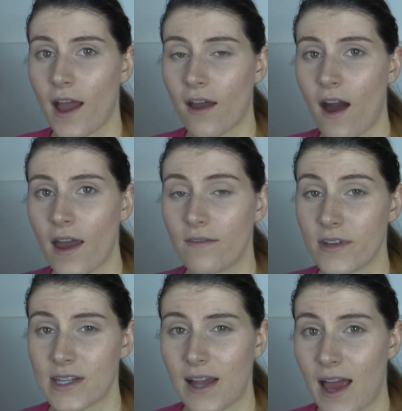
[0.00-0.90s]
I got
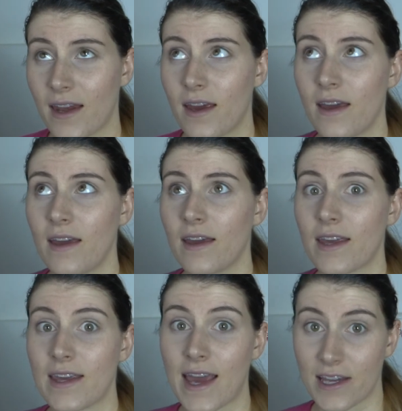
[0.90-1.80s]
Invisalign
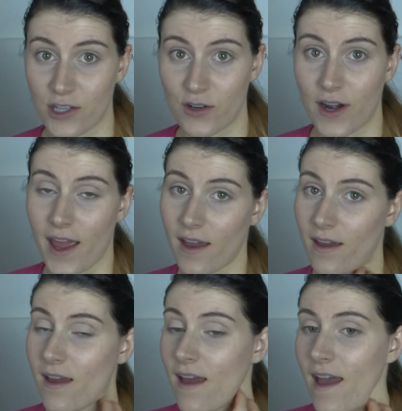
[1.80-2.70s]
yesterday,